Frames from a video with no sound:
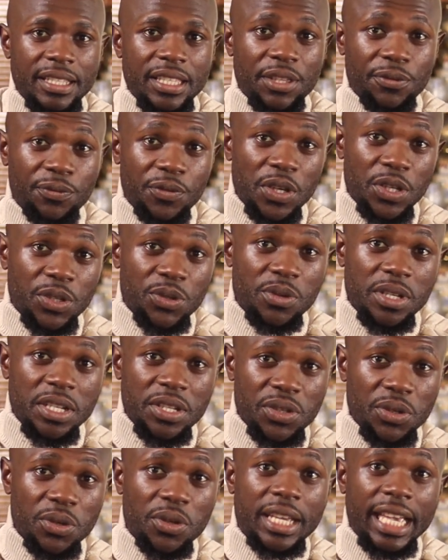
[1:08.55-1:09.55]
The first one
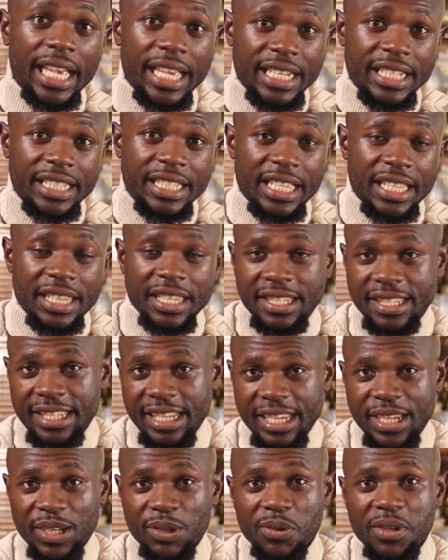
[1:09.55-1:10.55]
is organic, and the
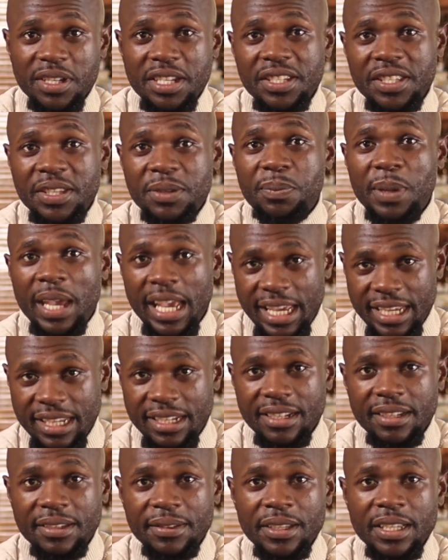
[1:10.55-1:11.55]
second one is a
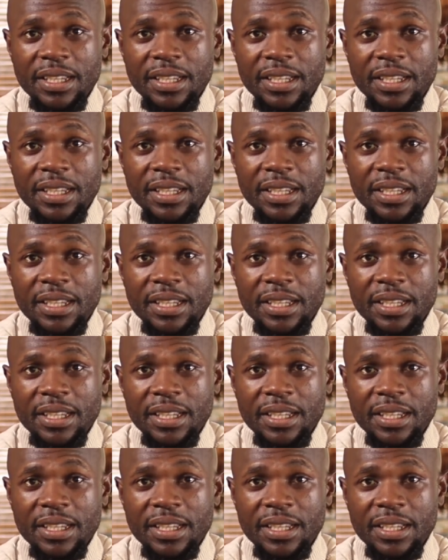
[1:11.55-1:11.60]
paid.